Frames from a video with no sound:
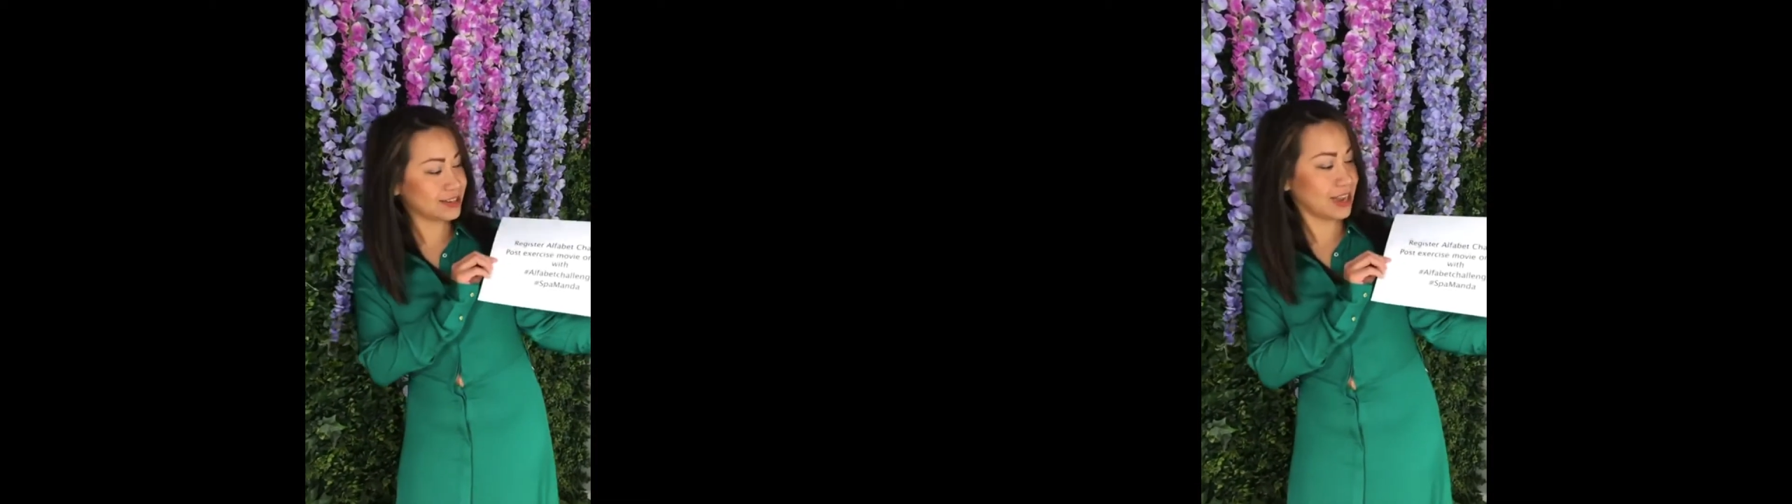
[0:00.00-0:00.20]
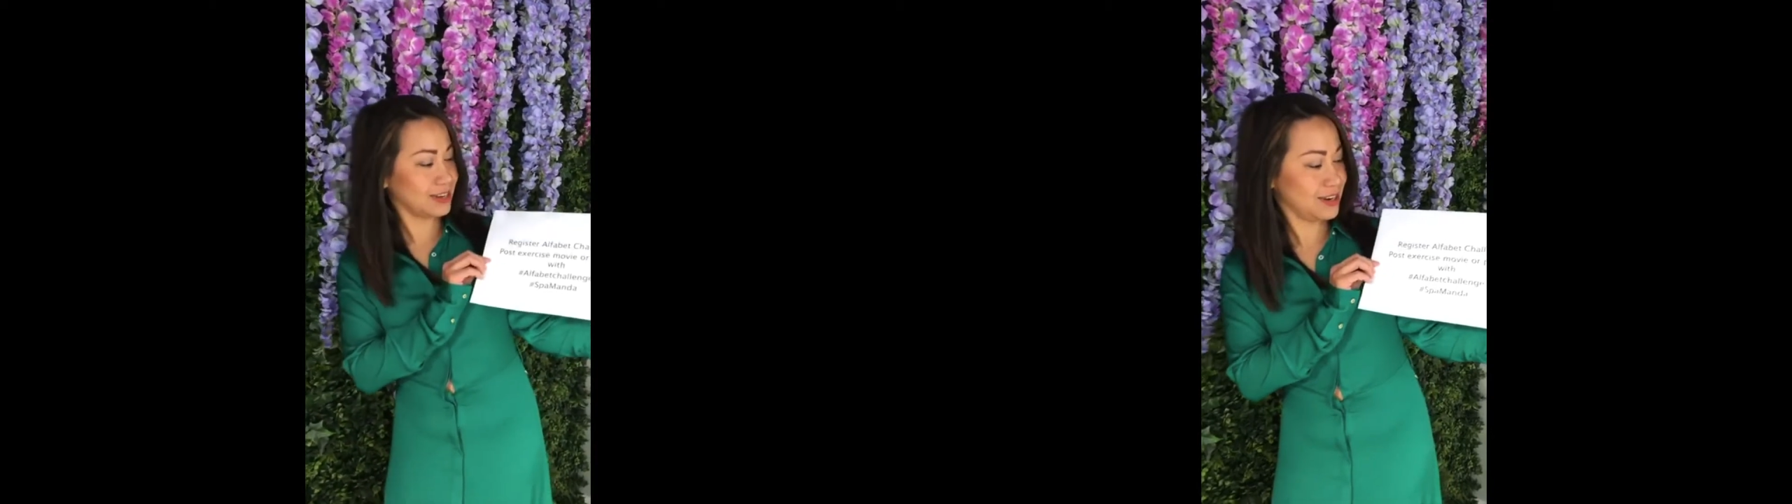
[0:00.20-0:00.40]

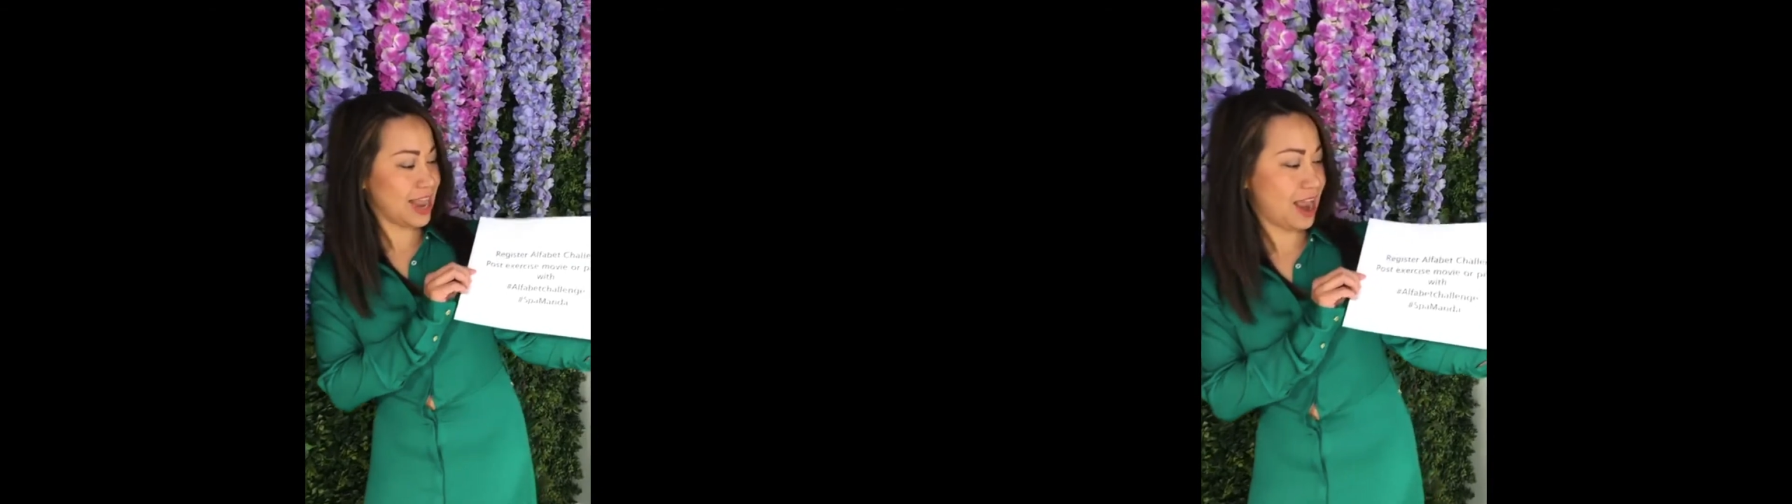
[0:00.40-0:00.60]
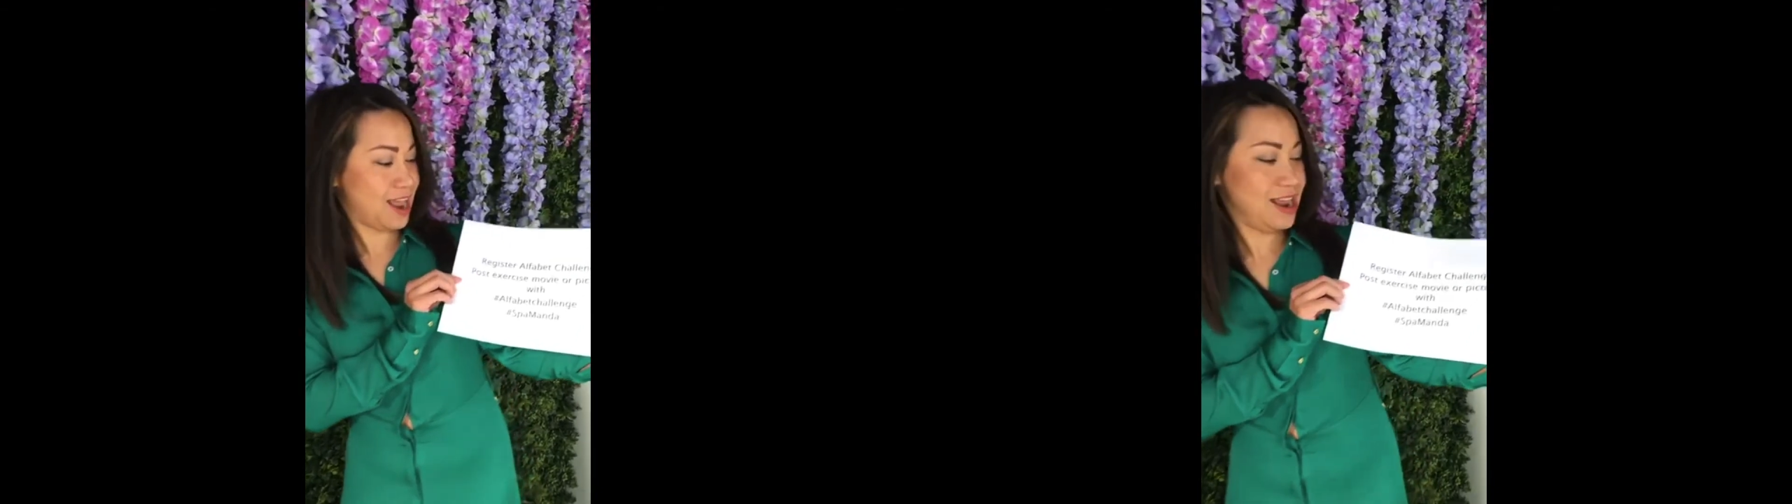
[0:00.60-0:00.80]
that yeah